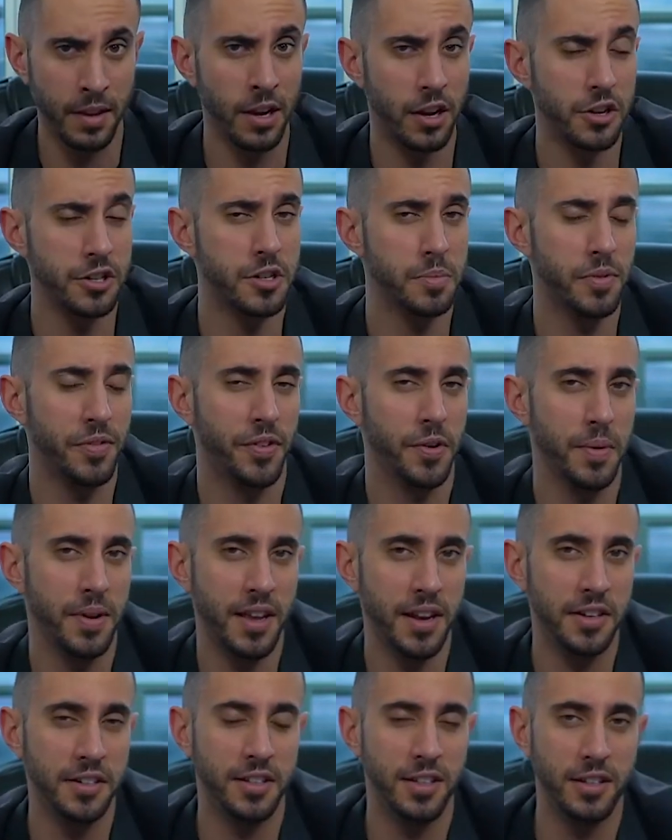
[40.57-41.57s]
Also, before we
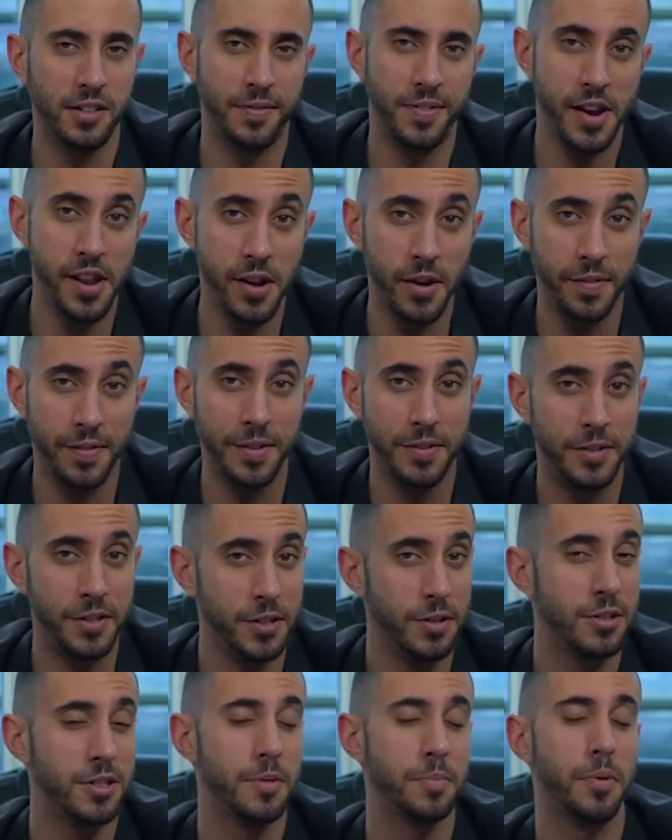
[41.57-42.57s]
get into this video, if you
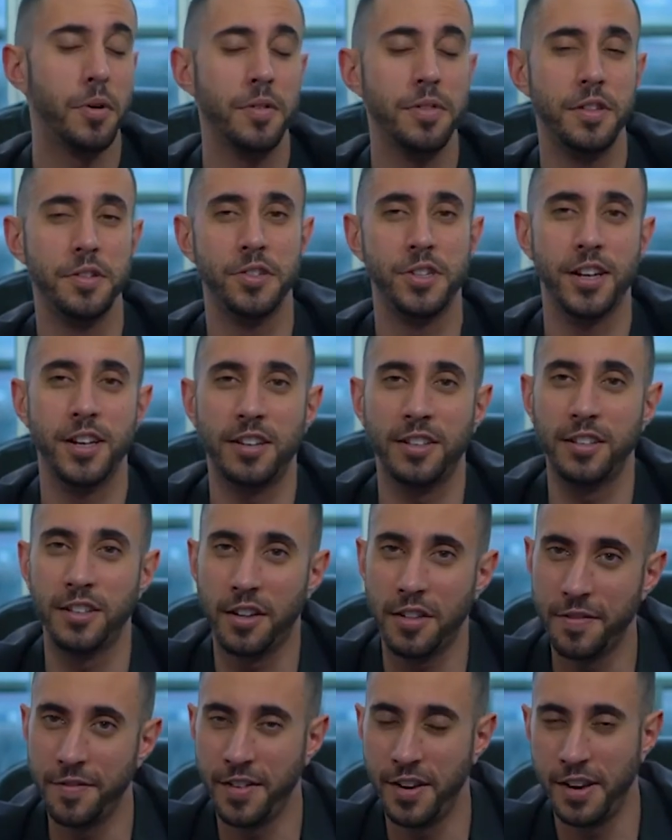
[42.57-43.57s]
do support the channel and
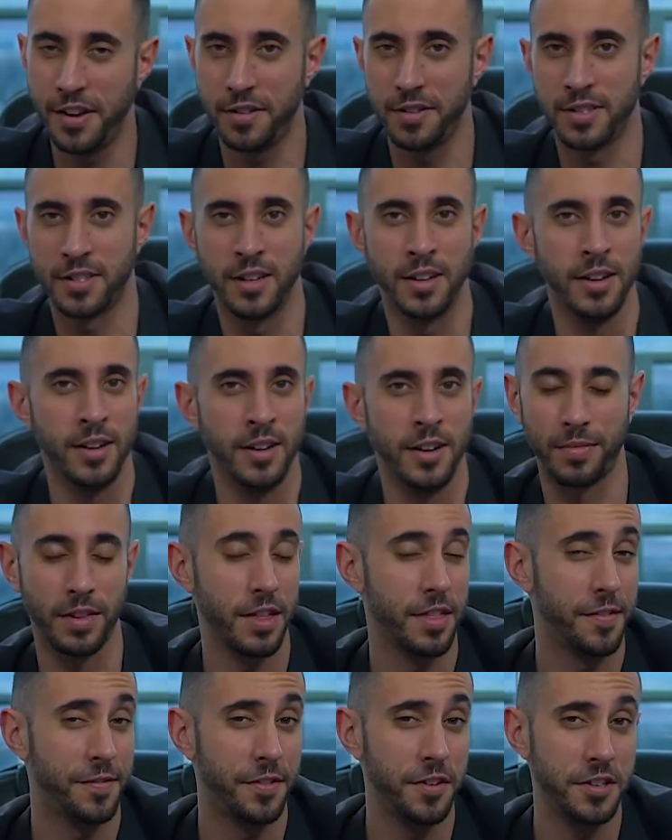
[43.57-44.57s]
all the videos,
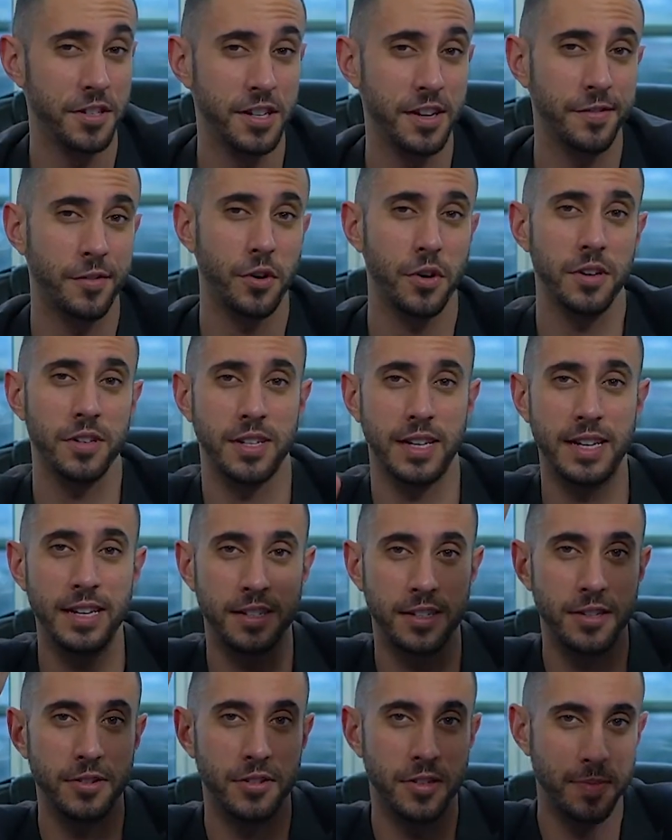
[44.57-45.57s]
the first thing, of course, is
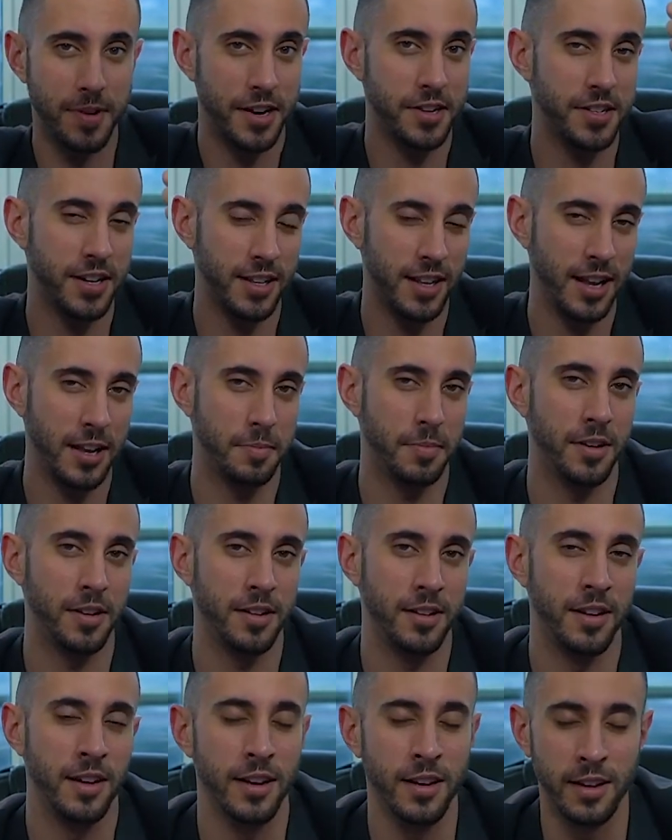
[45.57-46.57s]
to smash that like
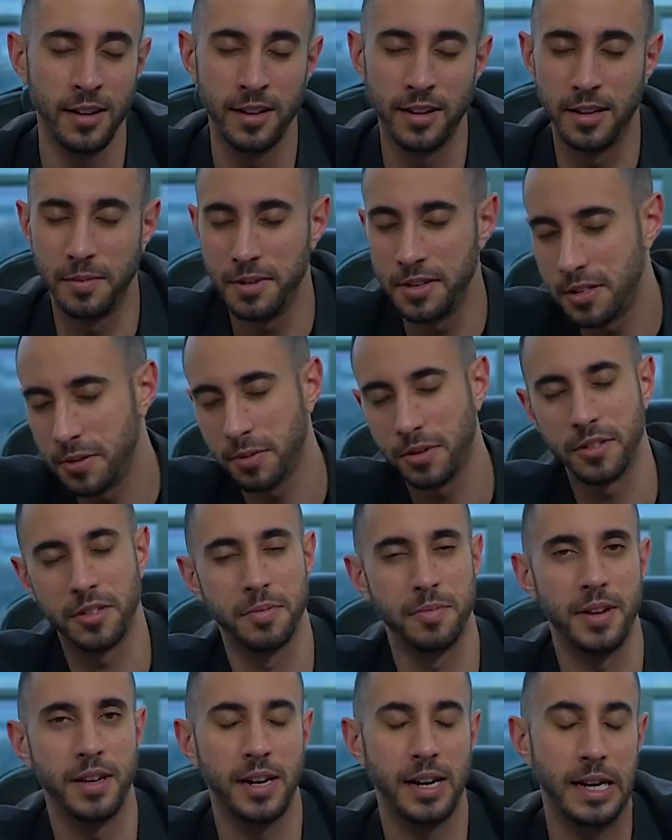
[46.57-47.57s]
button. It means the world
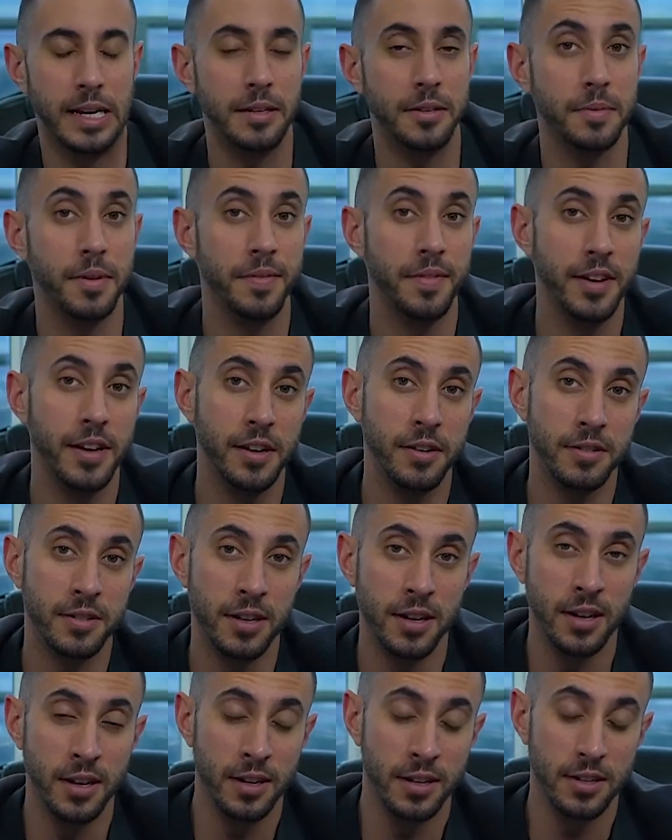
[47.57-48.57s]
to me and it helps my videos
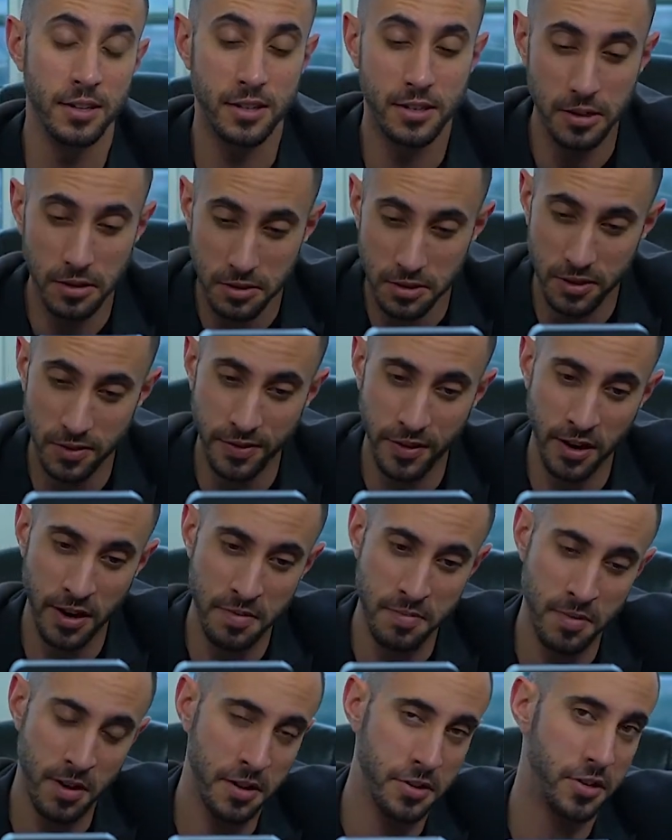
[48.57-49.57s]
so, so very
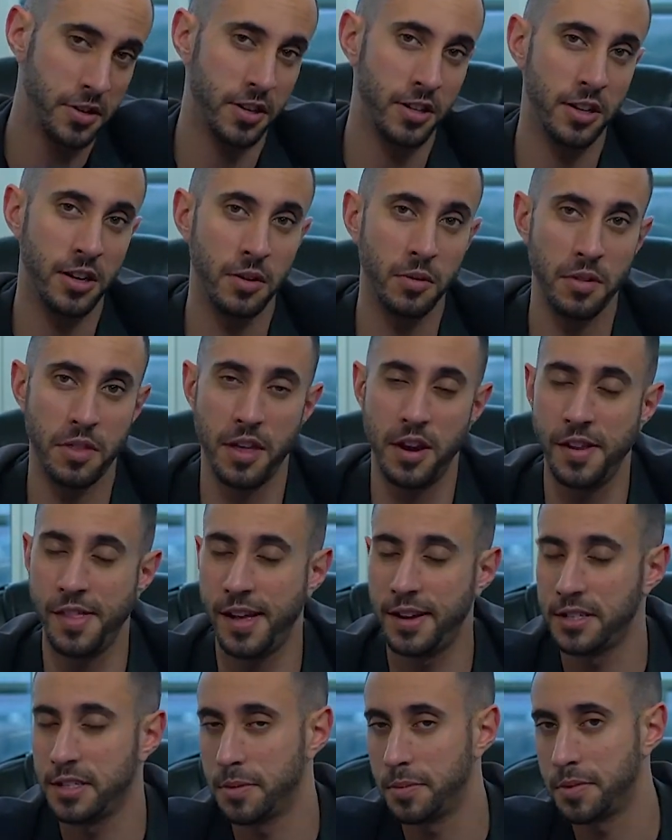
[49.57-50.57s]
much, along with hitting
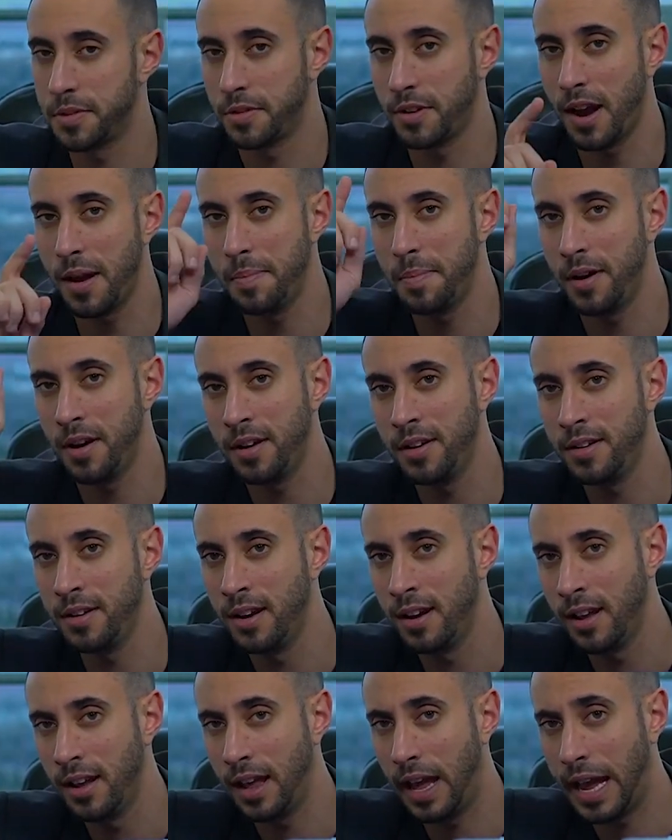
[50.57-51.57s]
that subscribe button
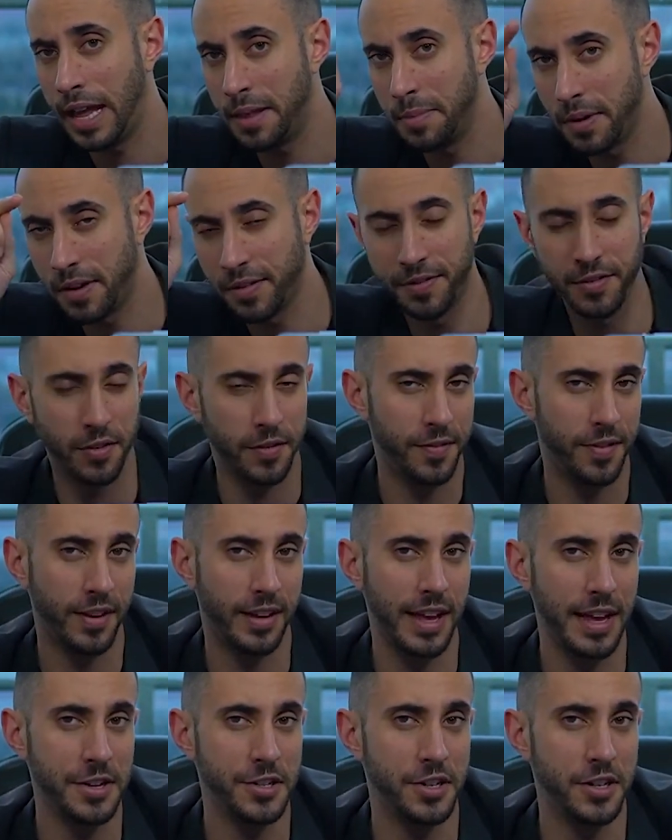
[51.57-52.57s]
and the bell for
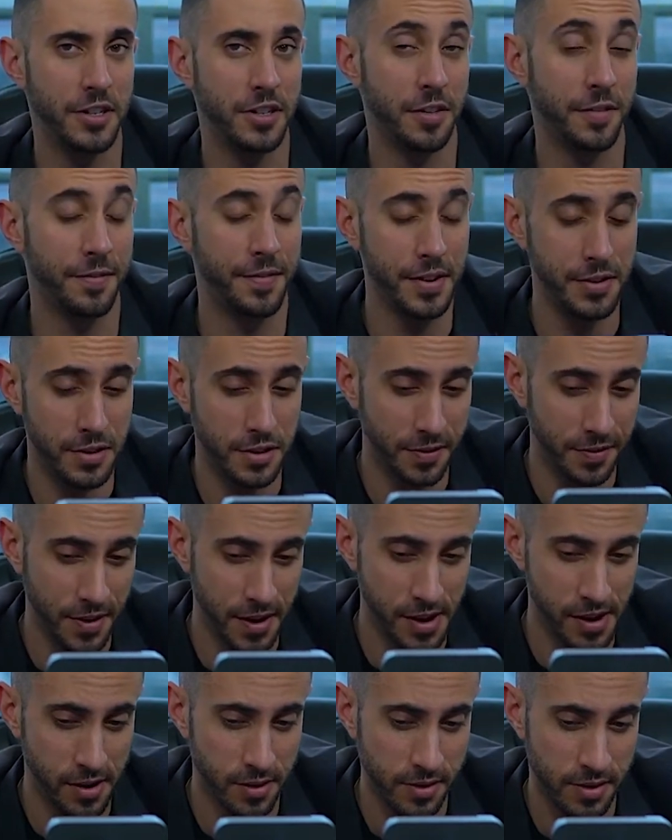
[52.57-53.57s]
notifications on future
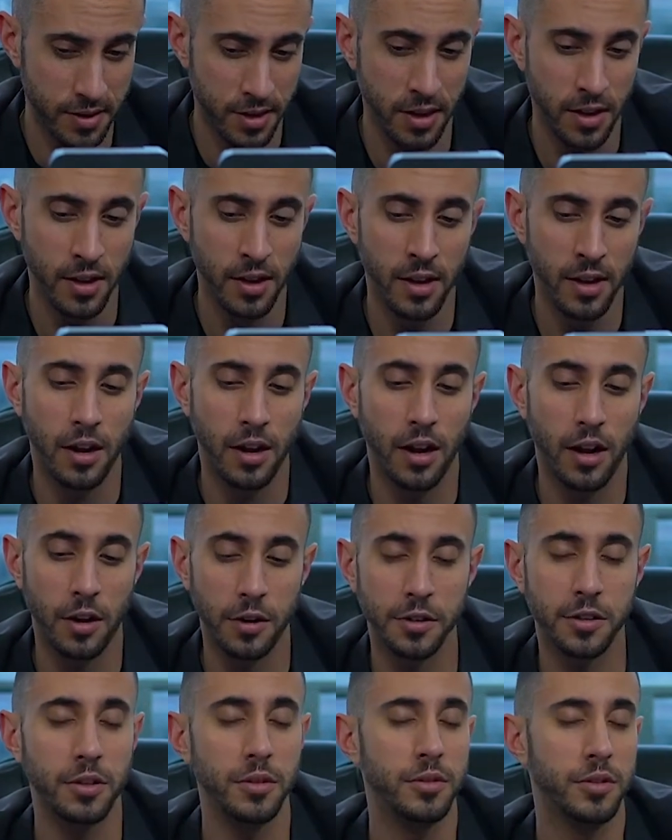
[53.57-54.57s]
videos.
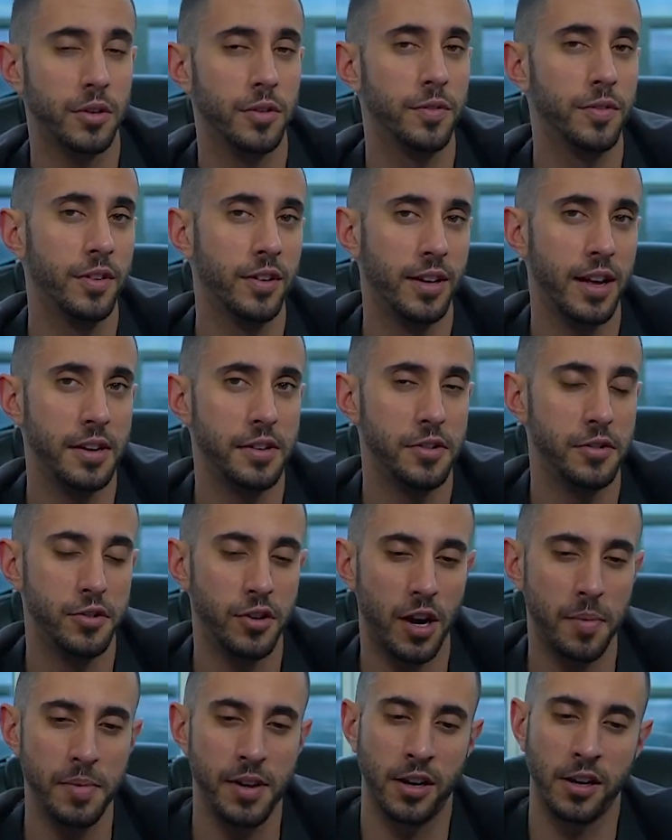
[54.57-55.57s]
Also, don't forget to
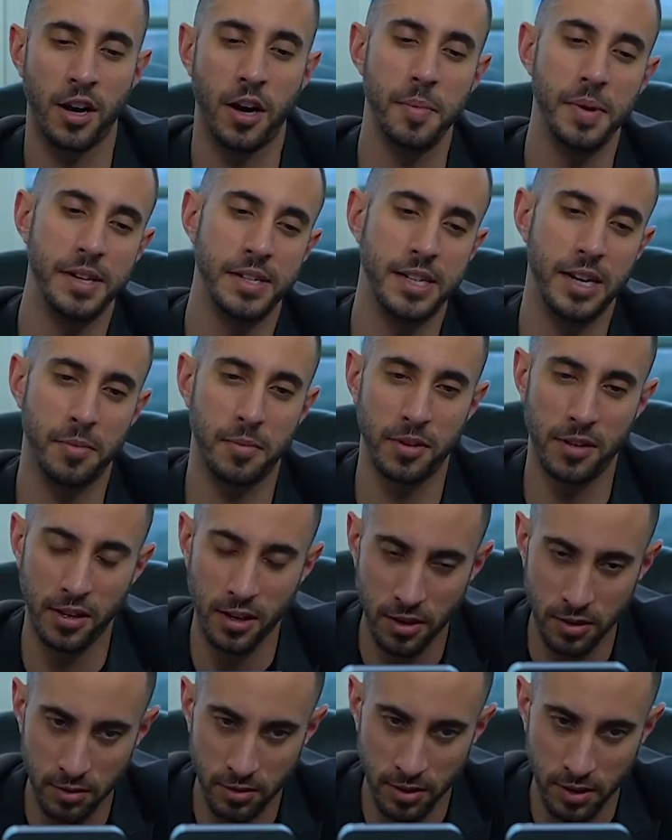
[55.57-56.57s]
drop me a comment down
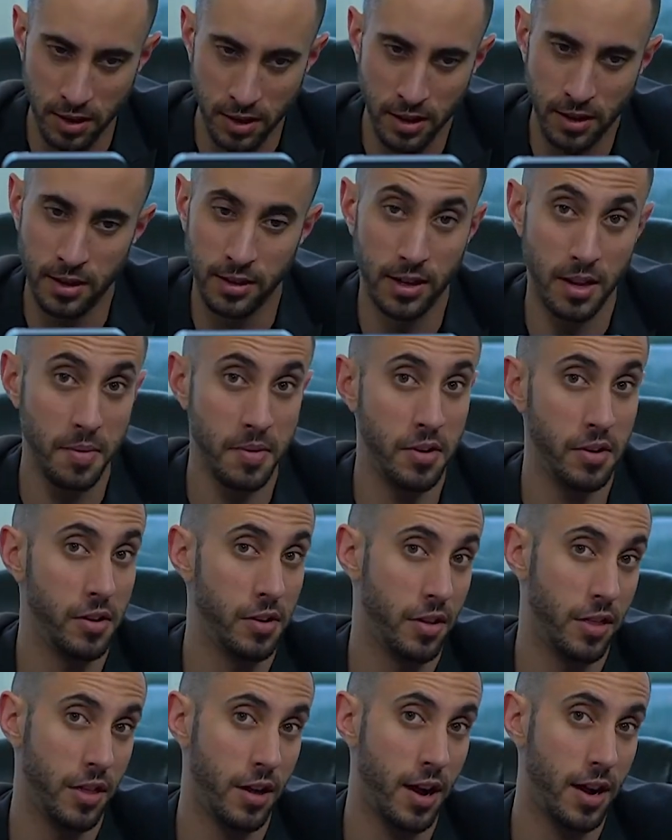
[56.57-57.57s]
below let me know your
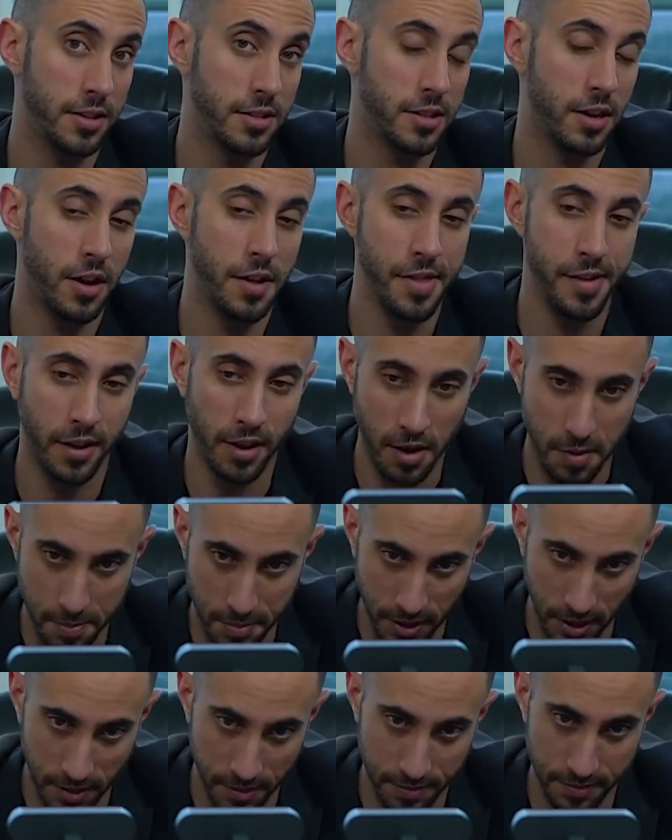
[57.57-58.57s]
thoughts on the
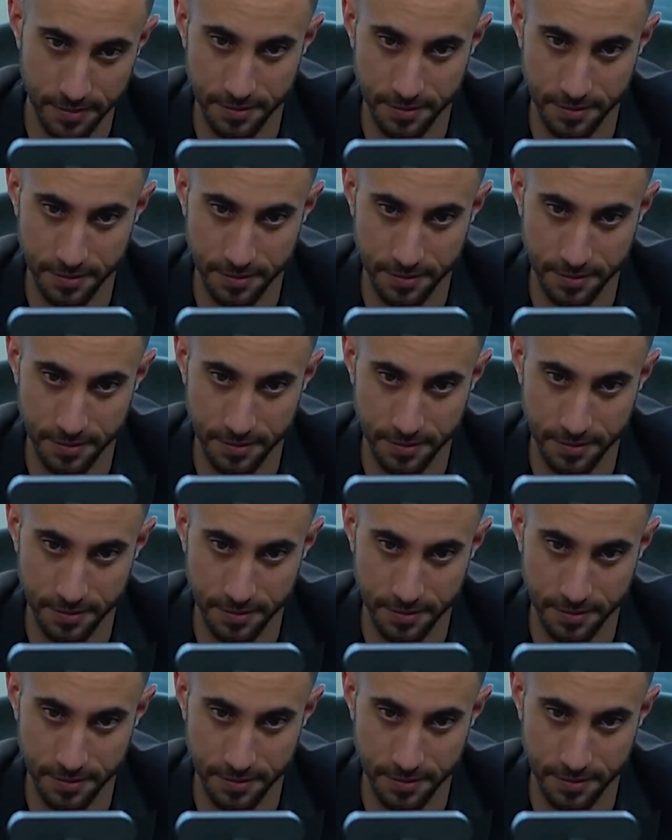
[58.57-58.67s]
company.